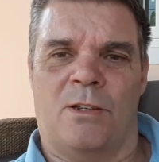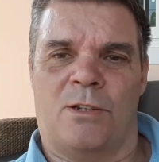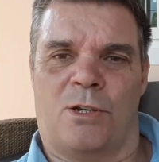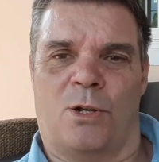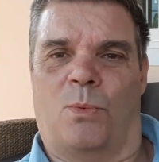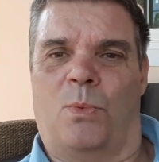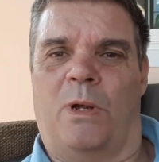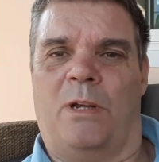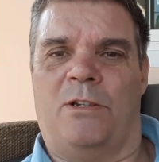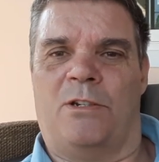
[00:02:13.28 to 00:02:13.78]

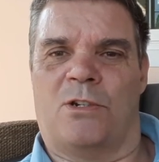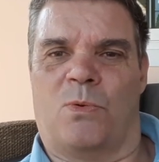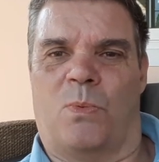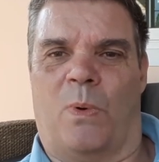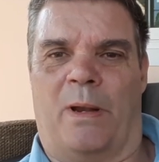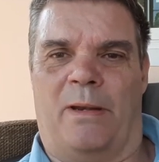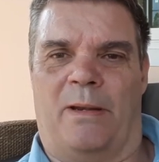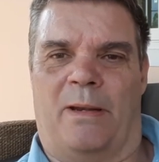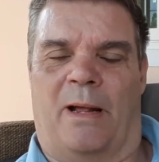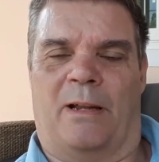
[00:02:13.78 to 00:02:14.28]
So we just
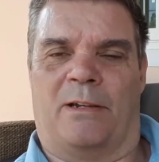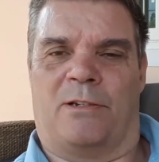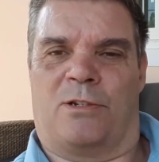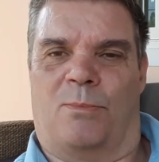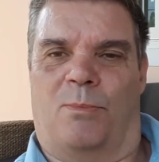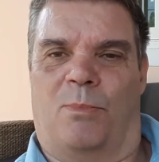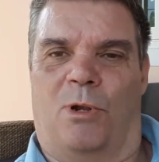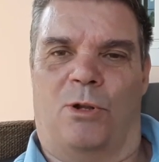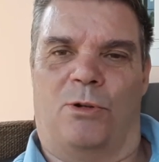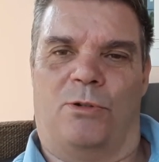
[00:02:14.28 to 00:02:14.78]
went and had
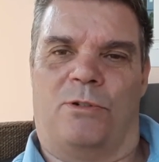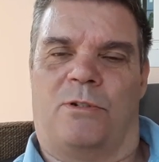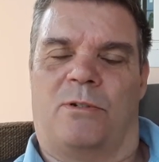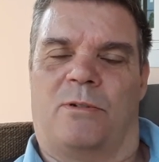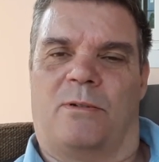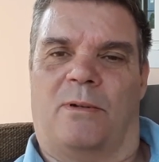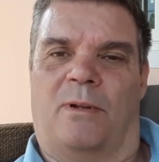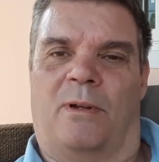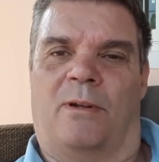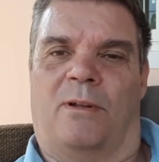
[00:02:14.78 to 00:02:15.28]
some
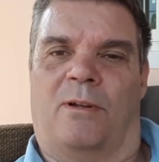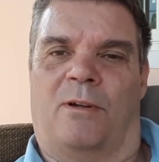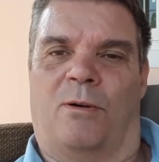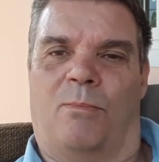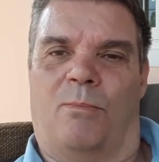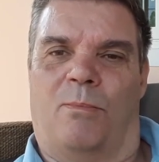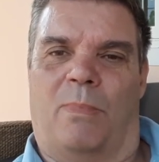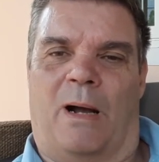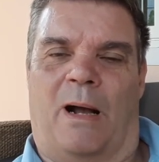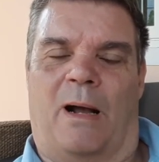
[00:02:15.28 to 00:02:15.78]
lunch and
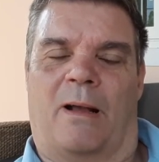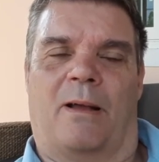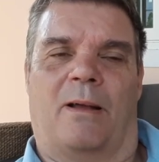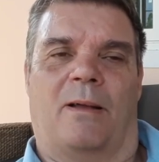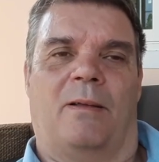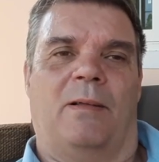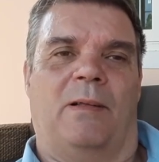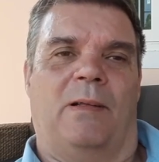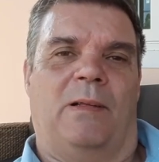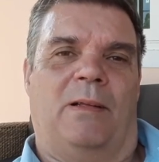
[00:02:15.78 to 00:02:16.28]
come back.
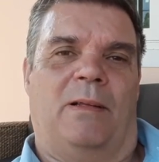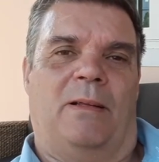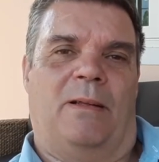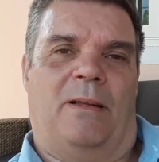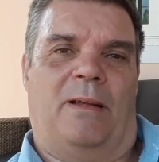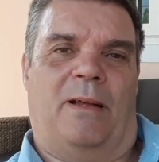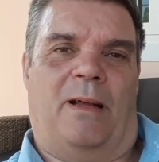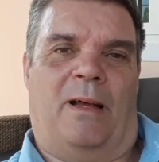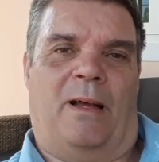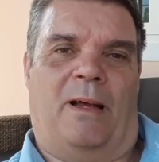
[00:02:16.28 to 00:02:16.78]

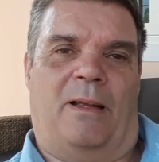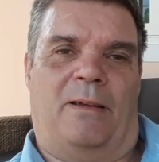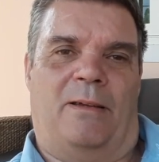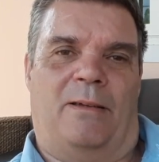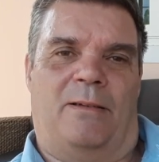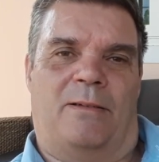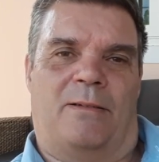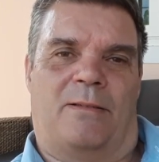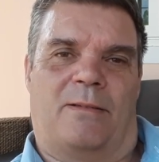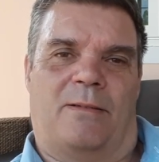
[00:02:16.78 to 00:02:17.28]

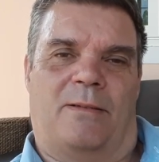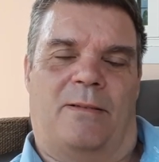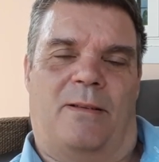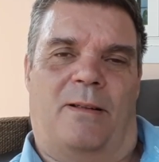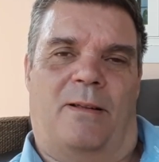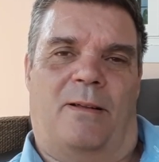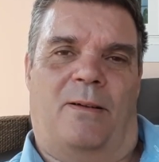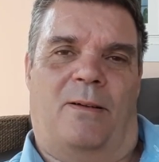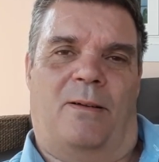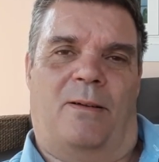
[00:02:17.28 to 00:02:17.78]
And
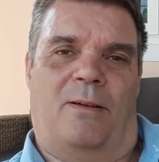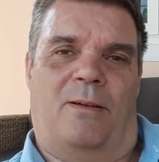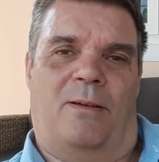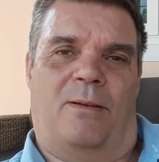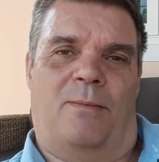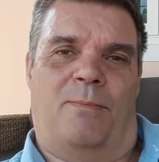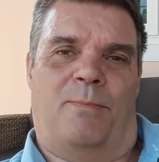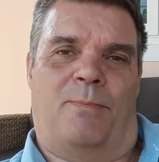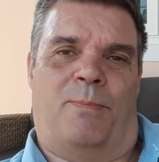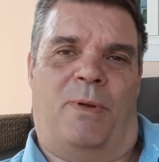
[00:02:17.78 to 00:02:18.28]

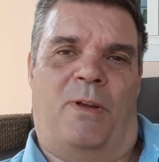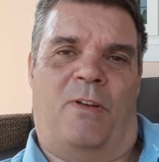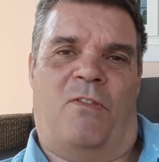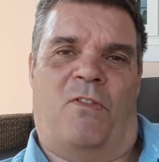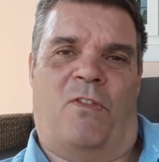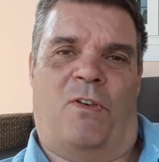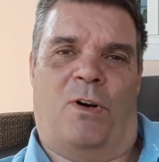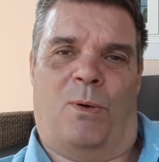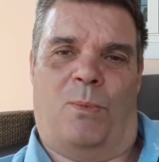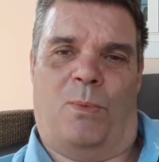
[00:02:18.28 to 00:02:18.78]

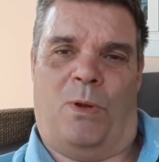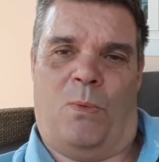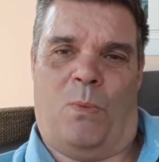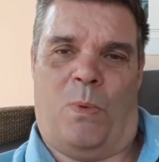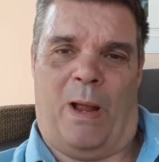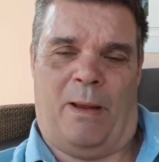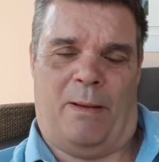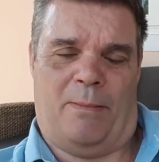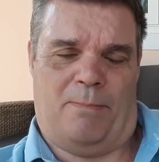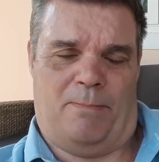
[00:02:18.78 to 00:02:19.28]
before we
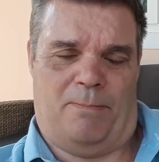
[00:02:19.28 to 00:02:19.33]
went,